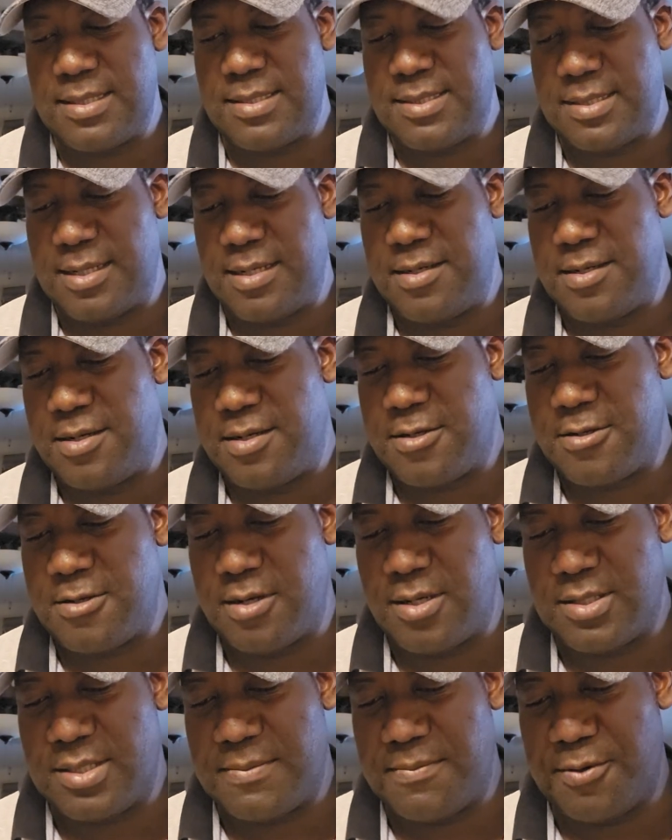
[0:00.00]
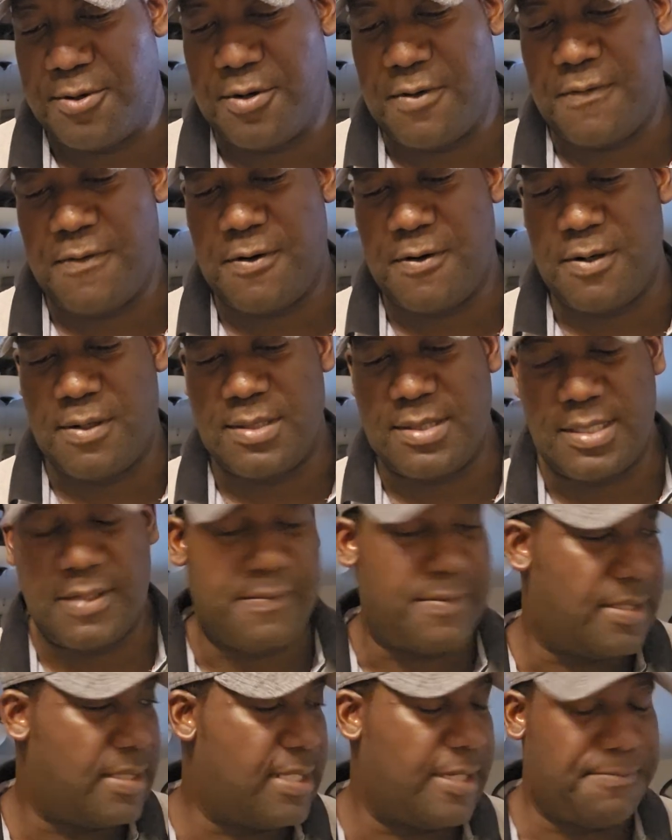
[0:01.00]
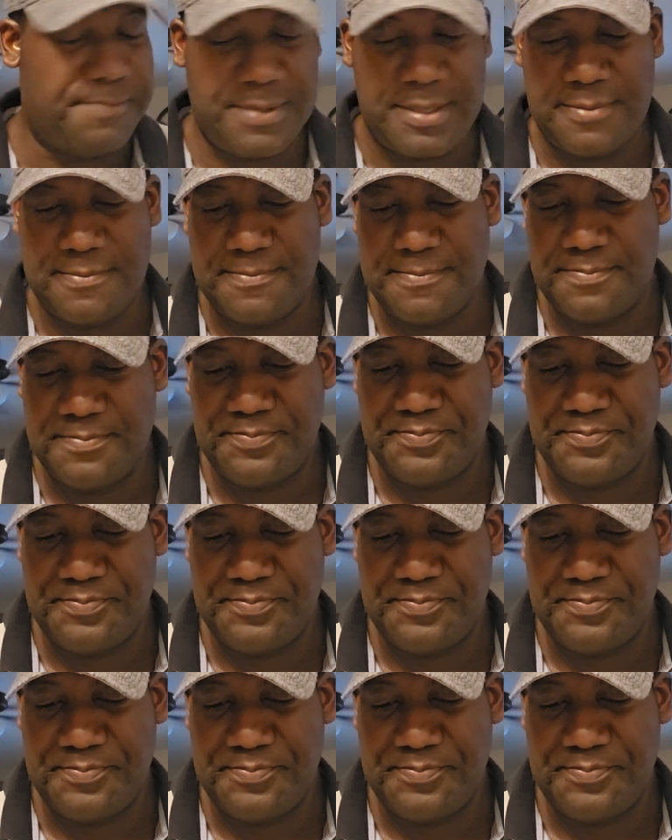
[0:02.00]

standard across the board for all 7 steps.